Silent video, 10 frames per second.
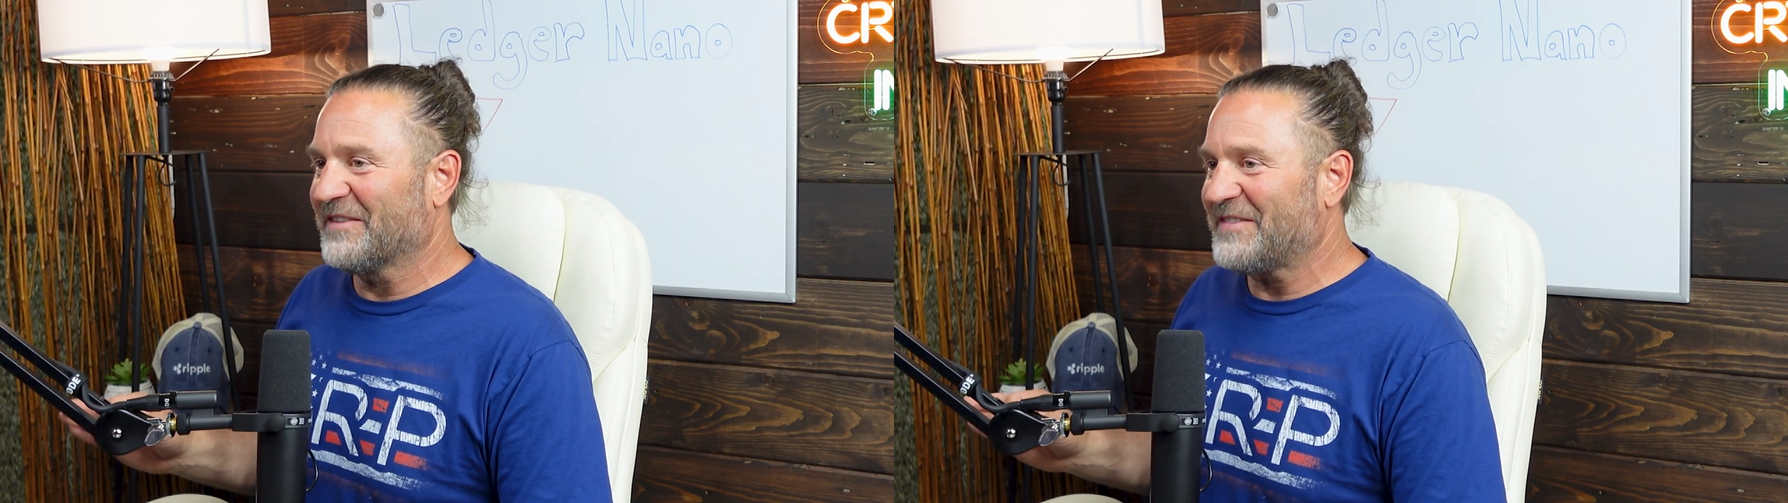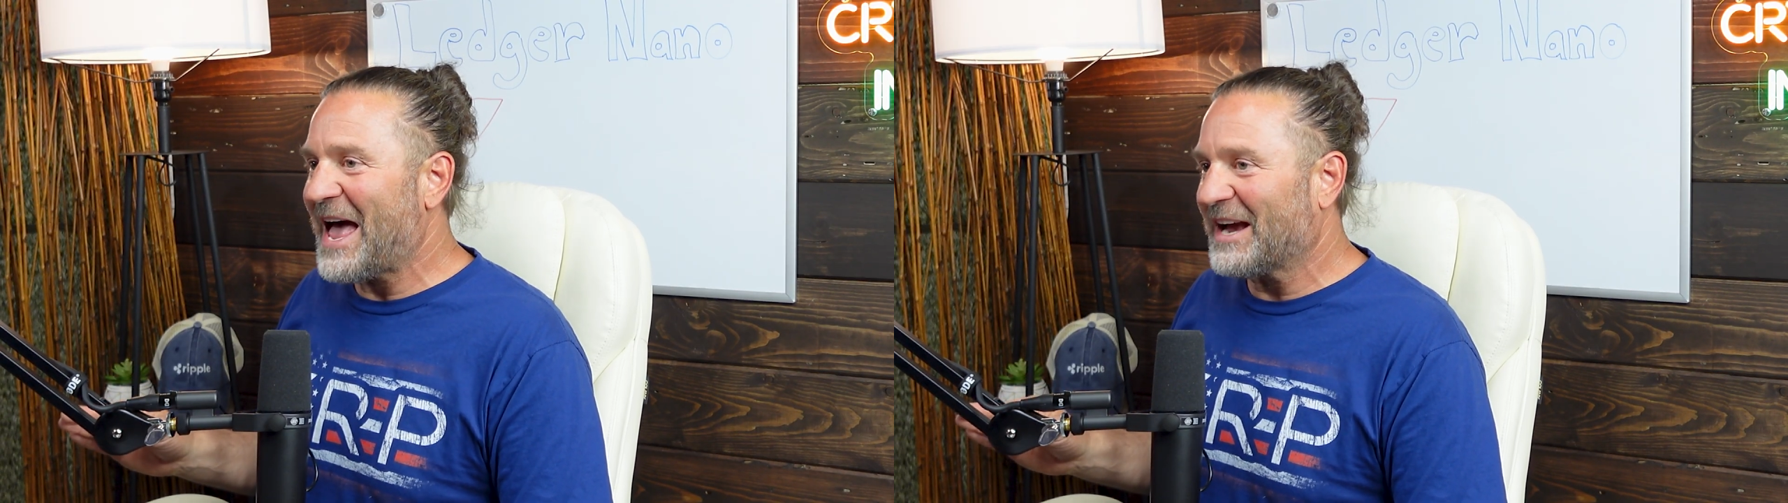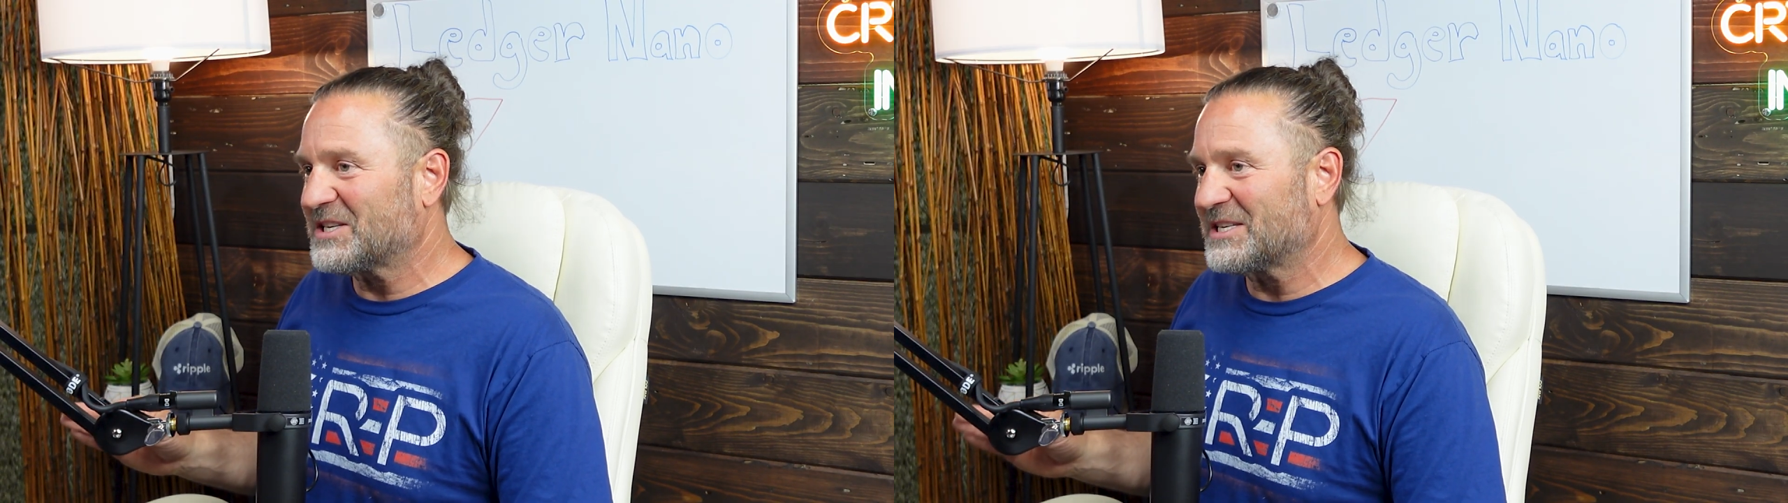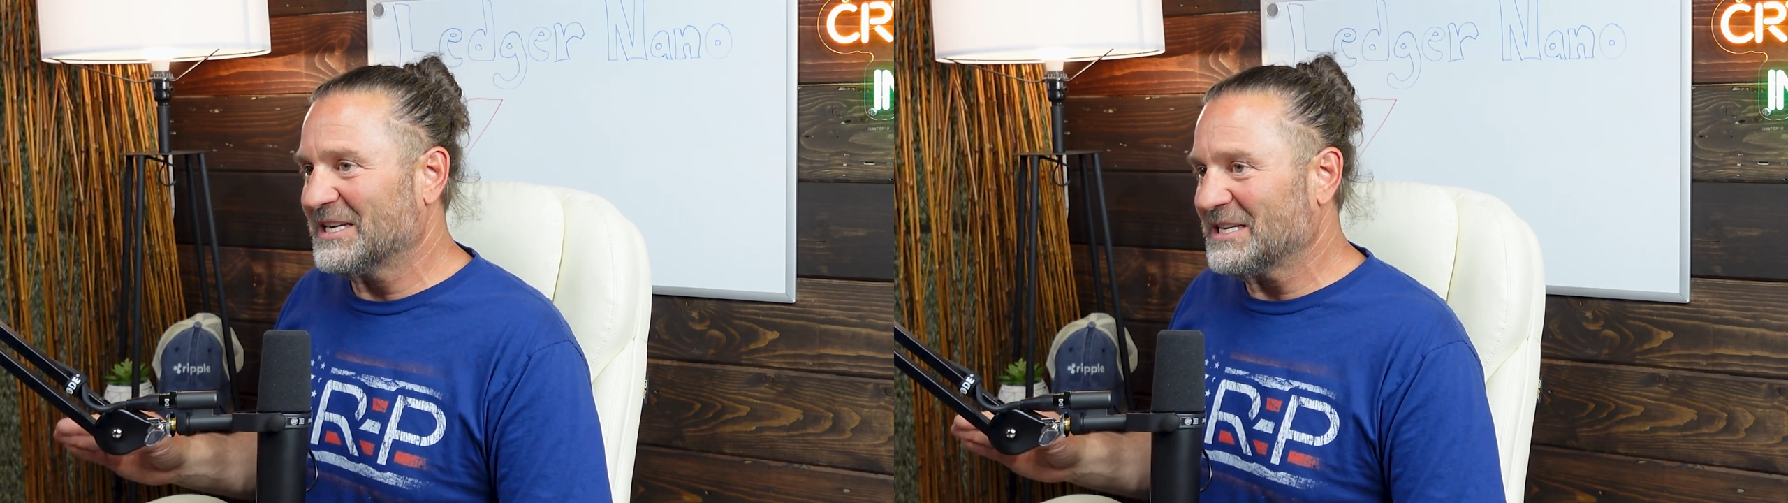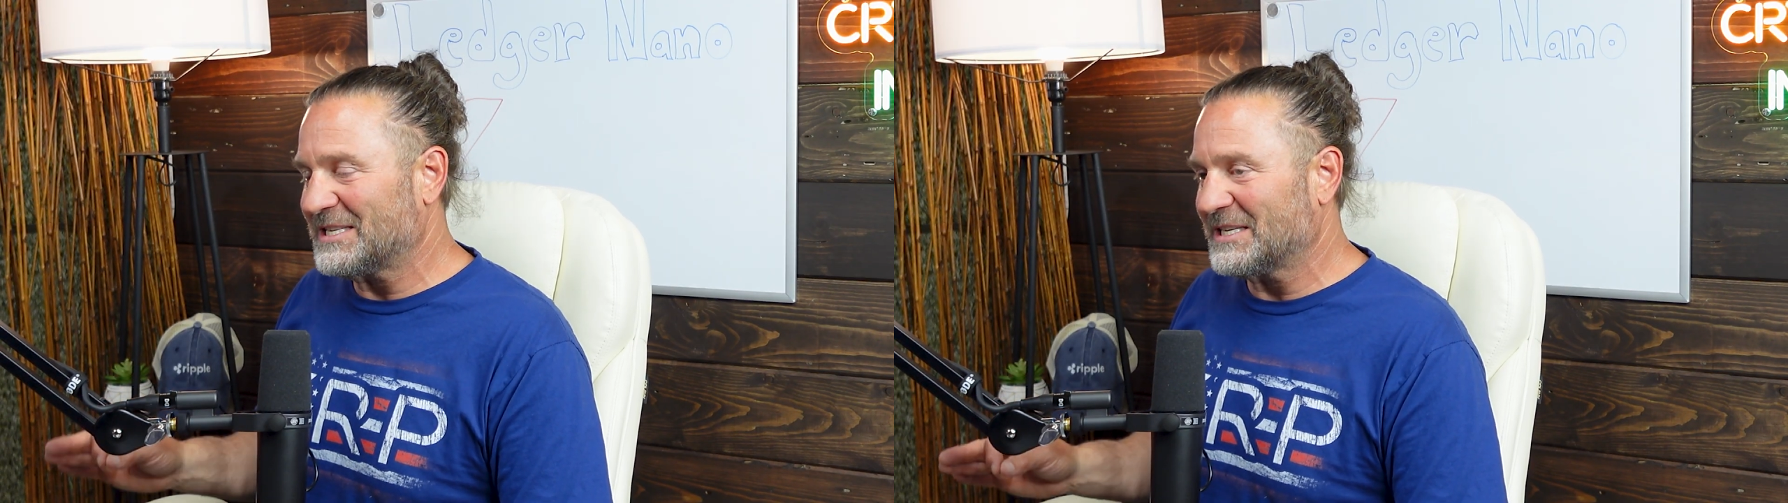if
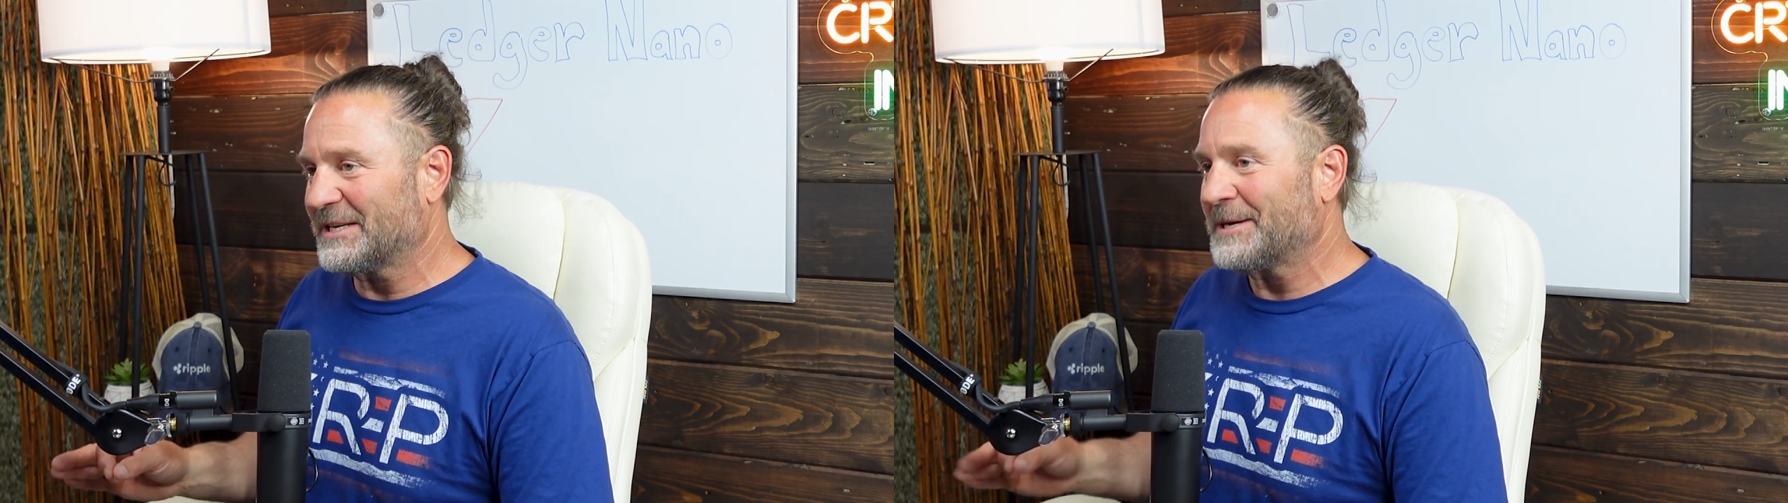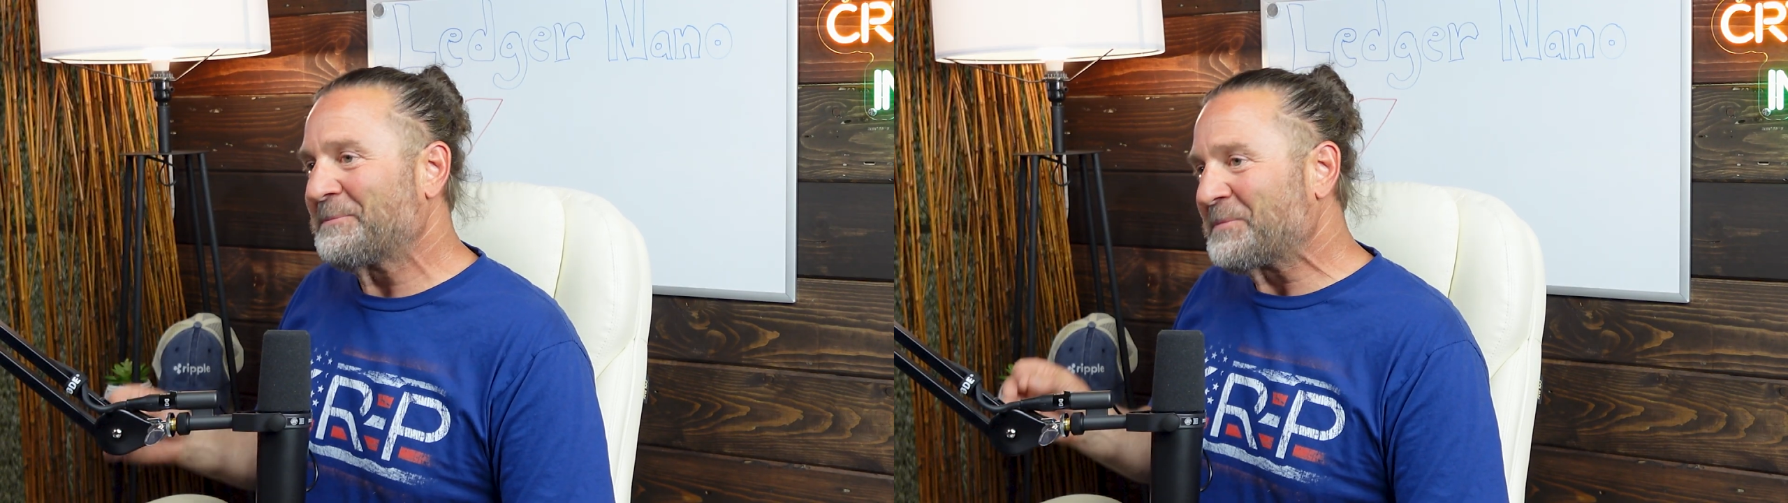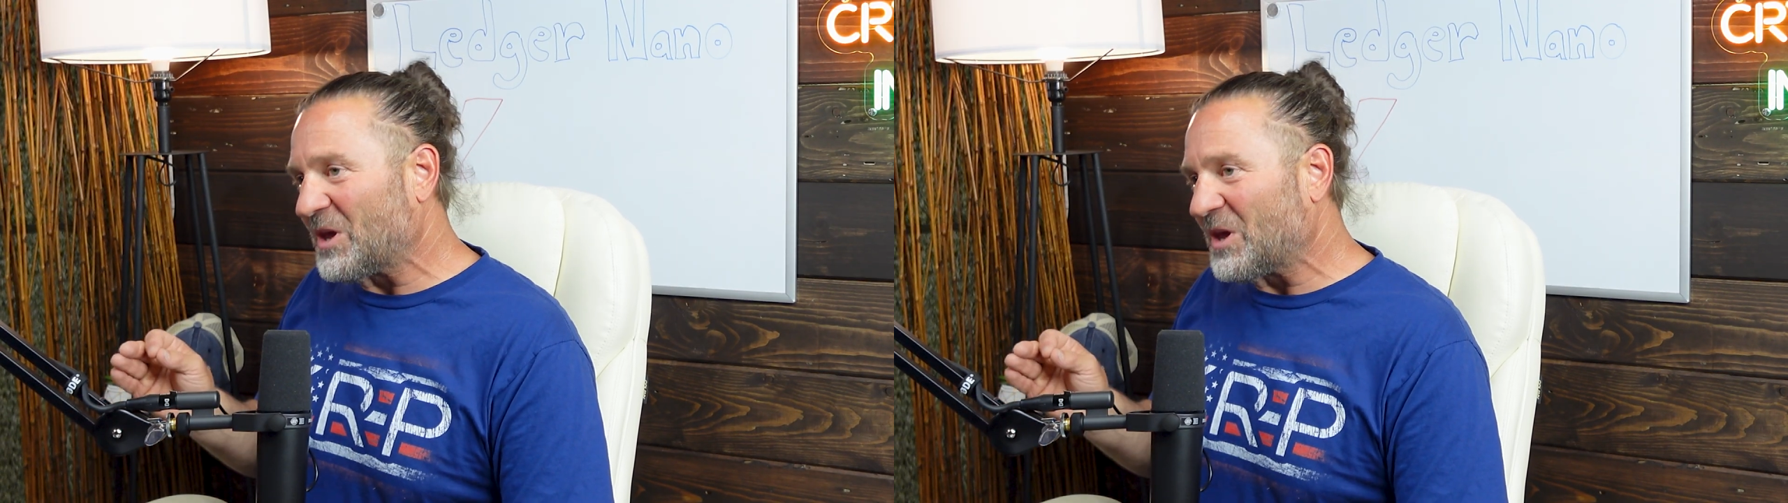XDC